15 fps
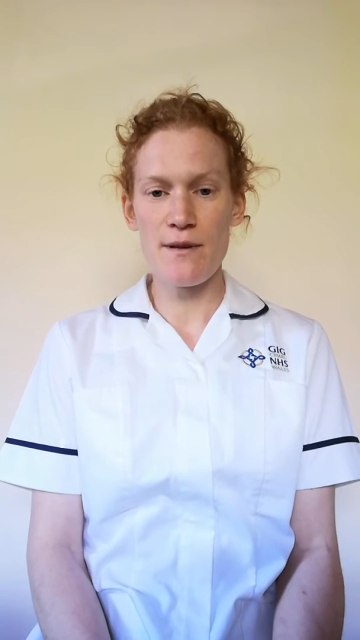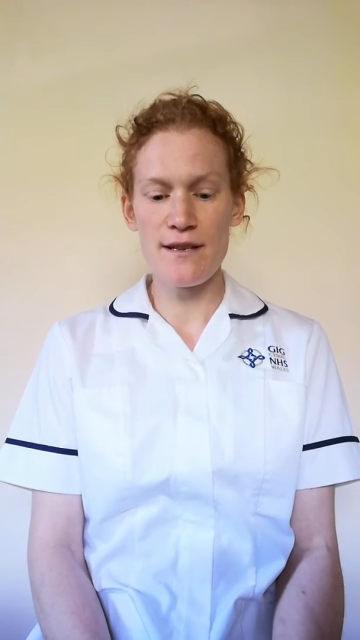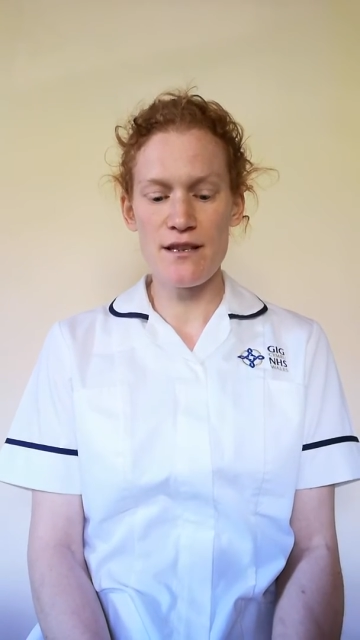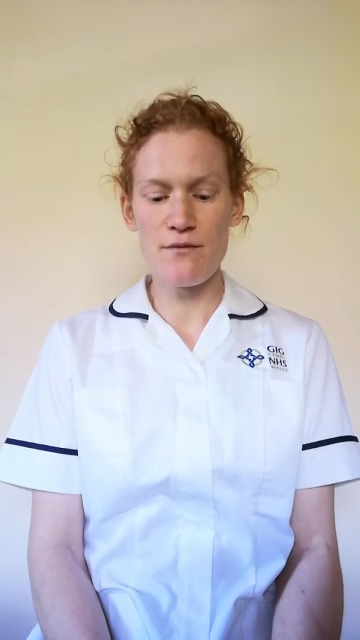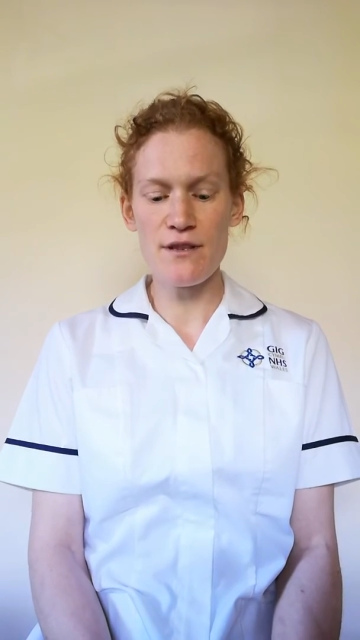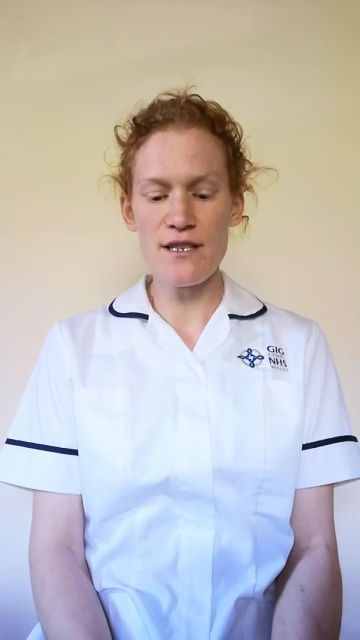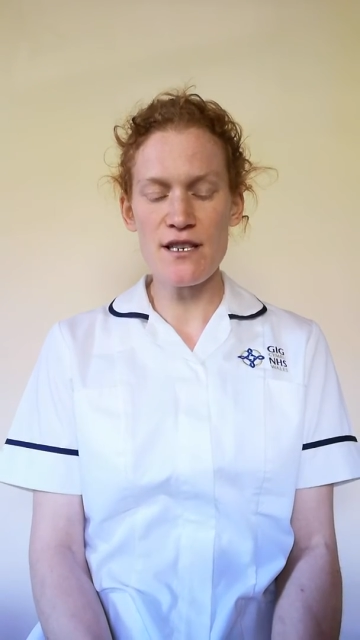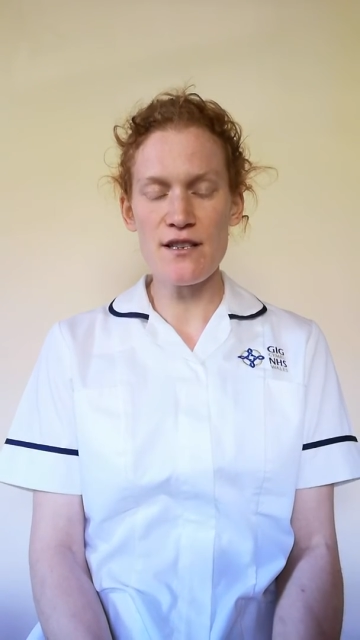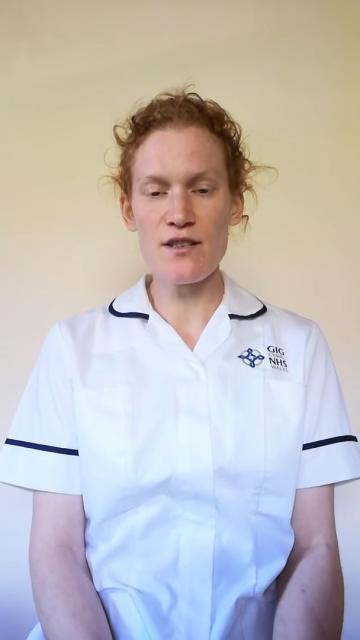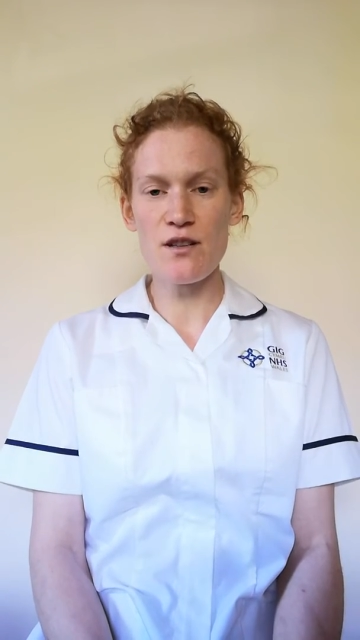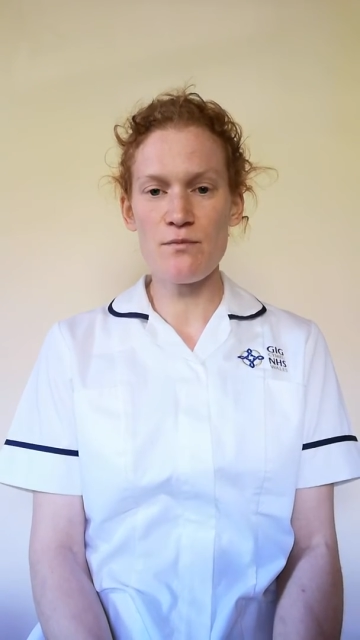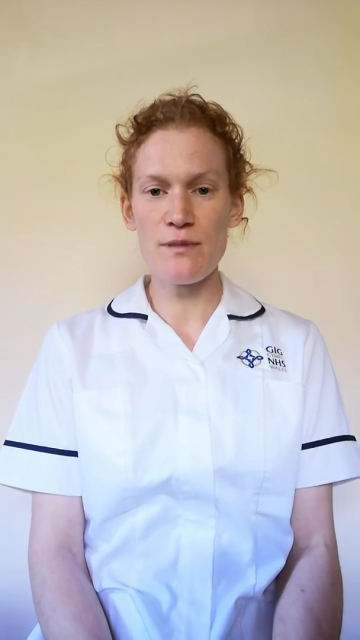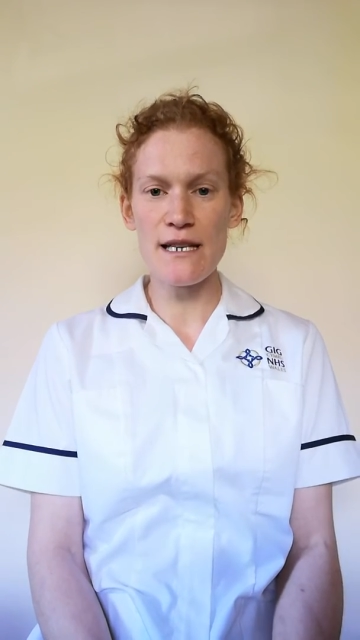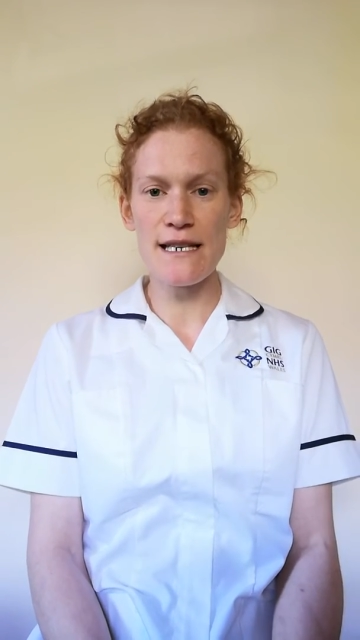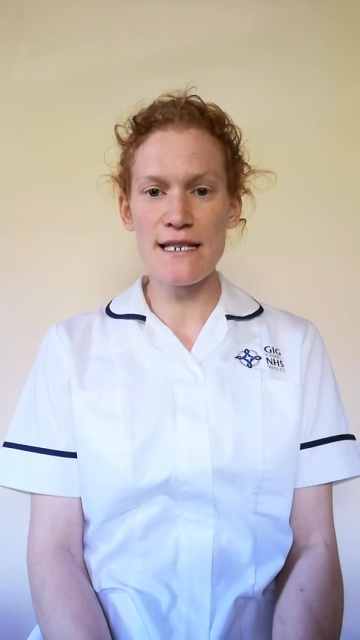So once you
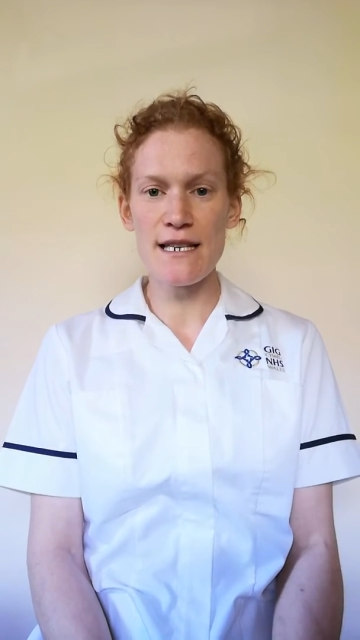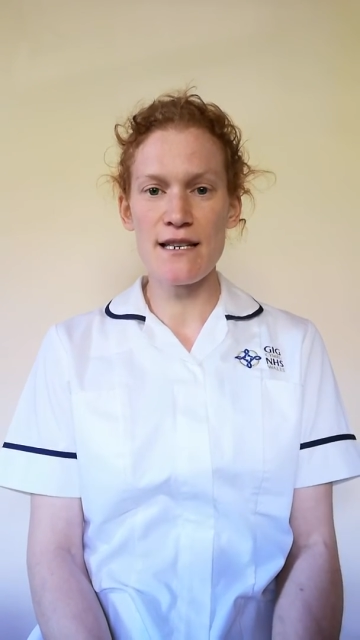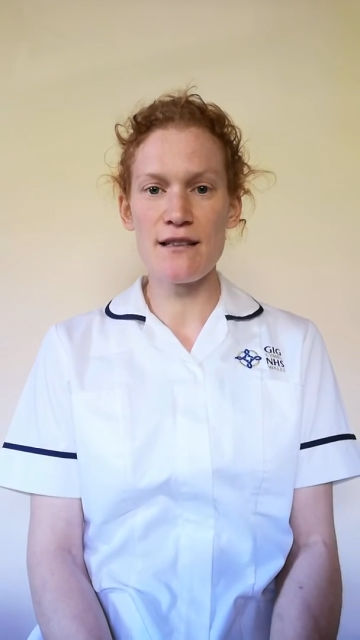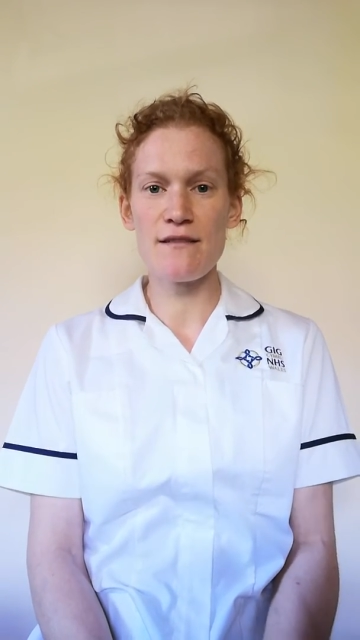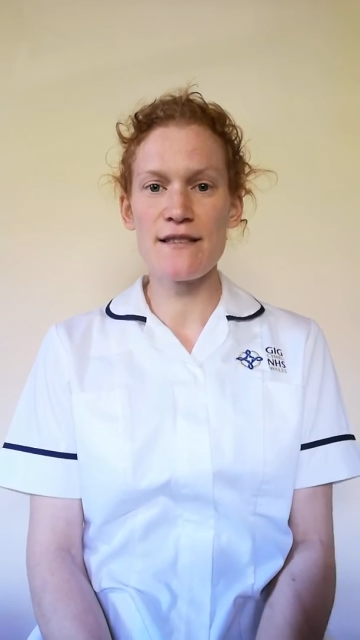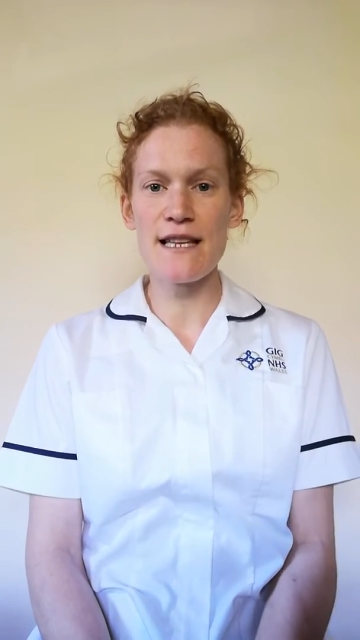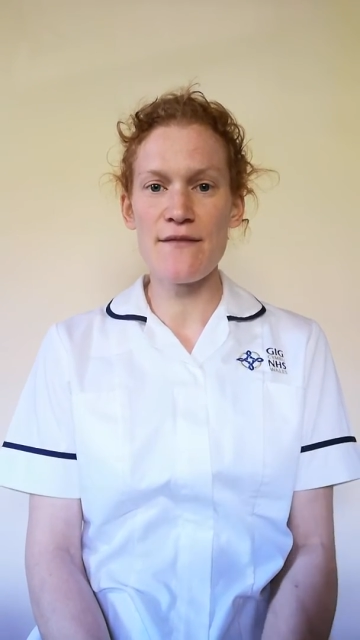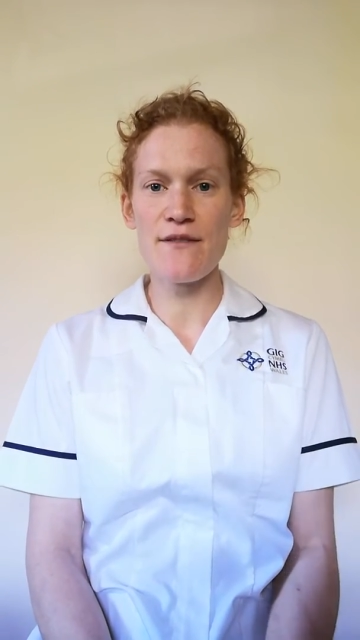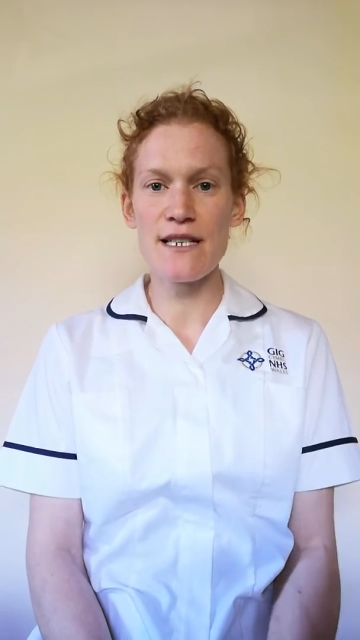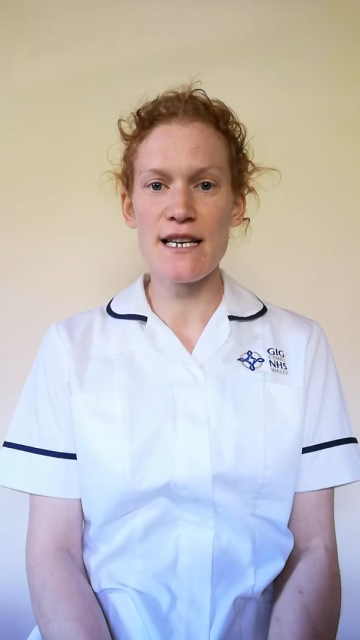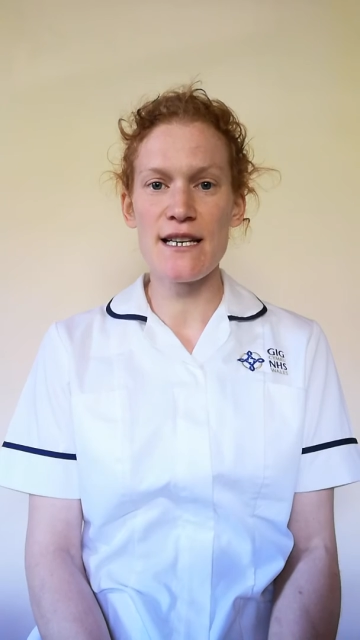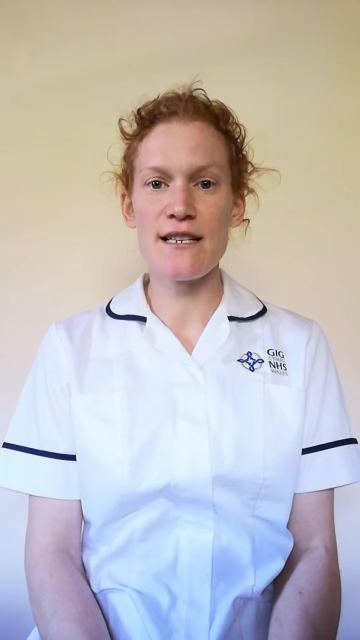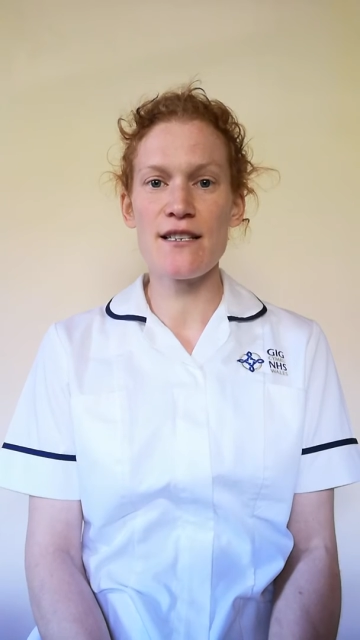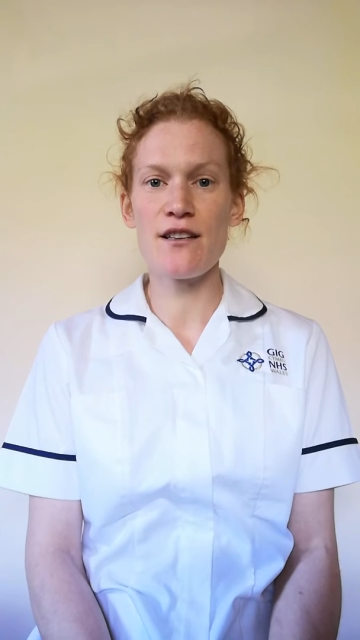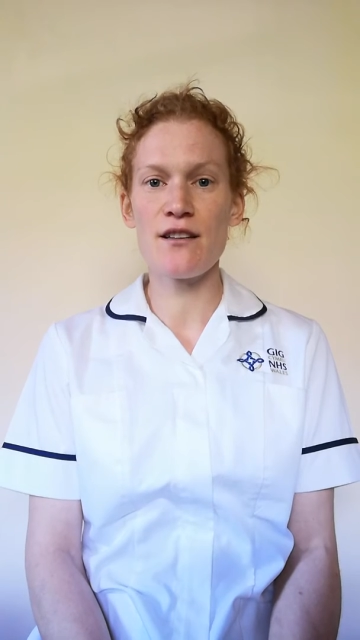stop bleeding, 7
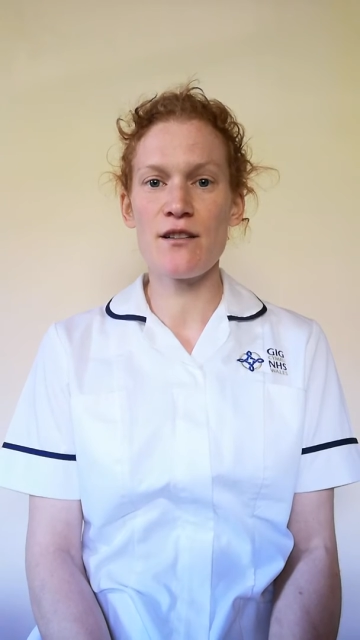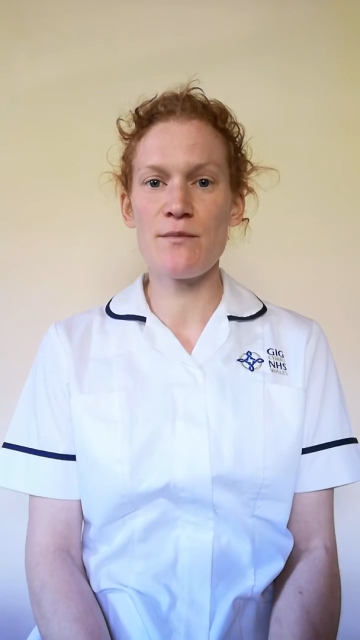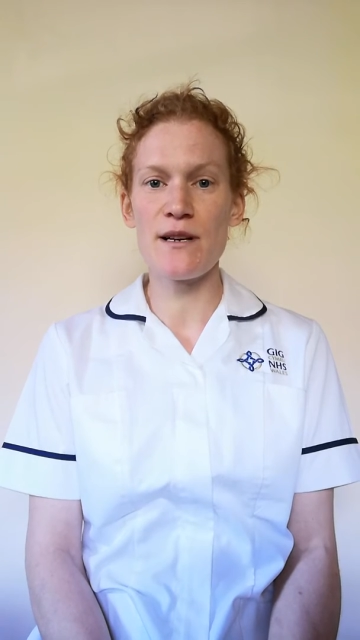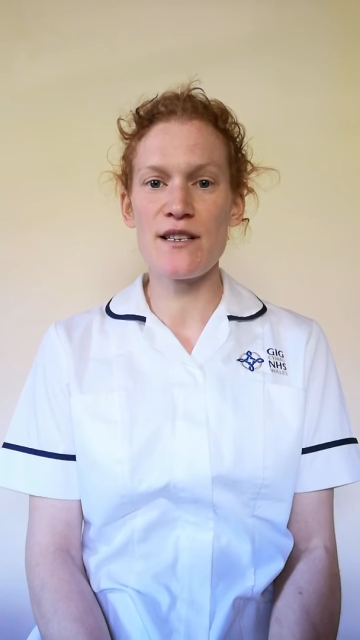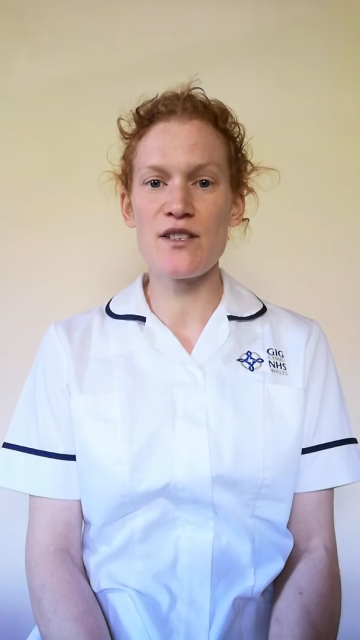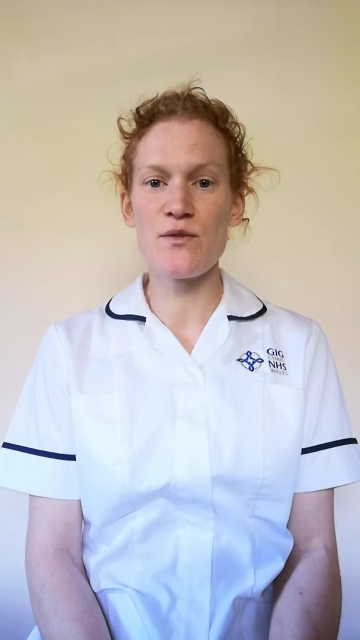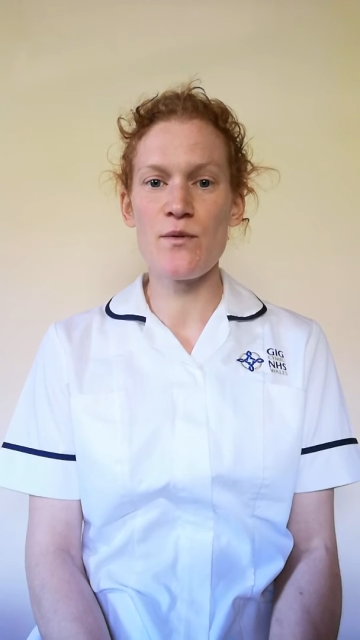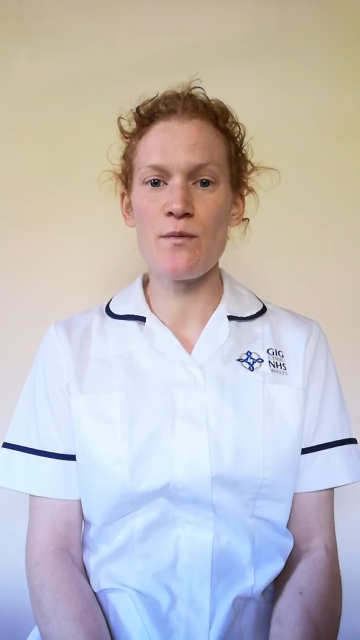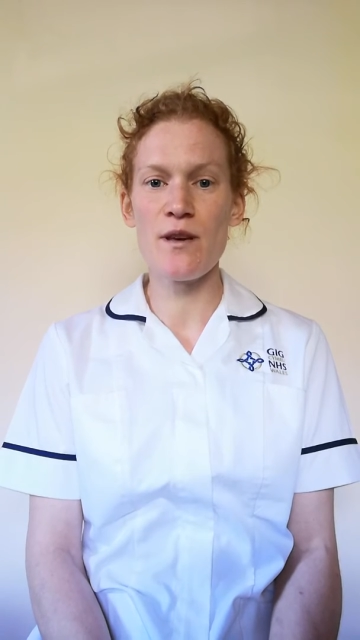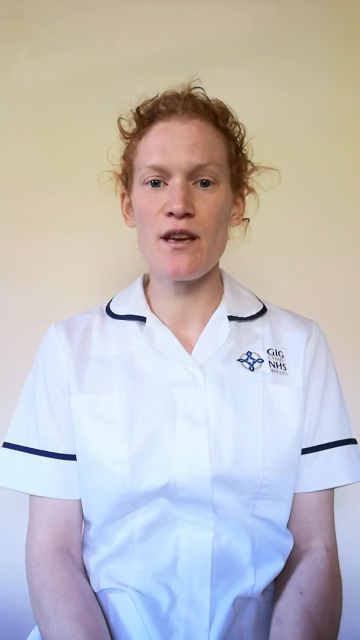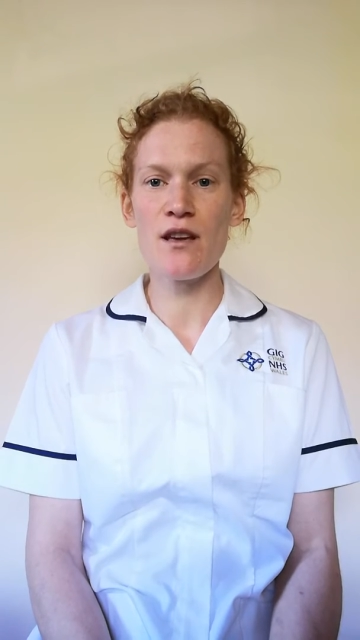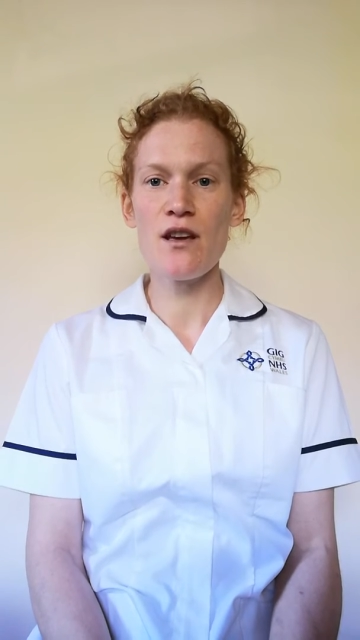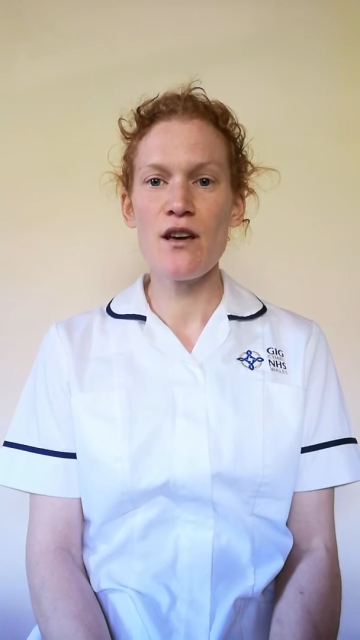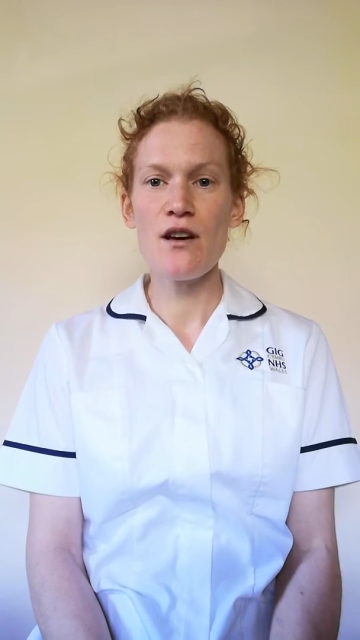days, you can go back to swimming.